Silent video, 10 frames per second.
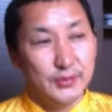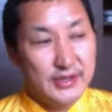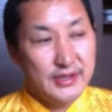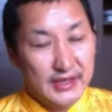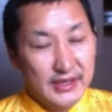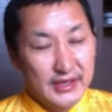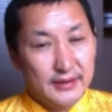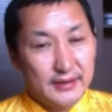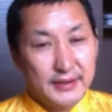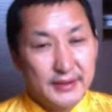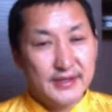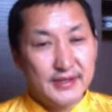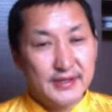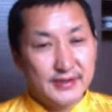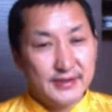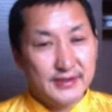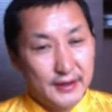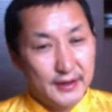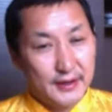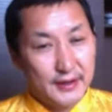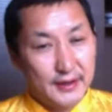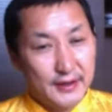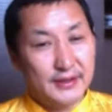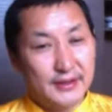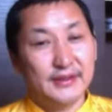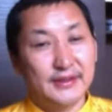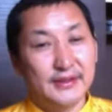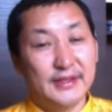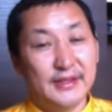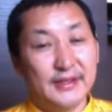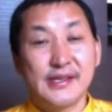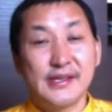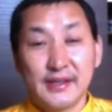which is inner peace is the come from the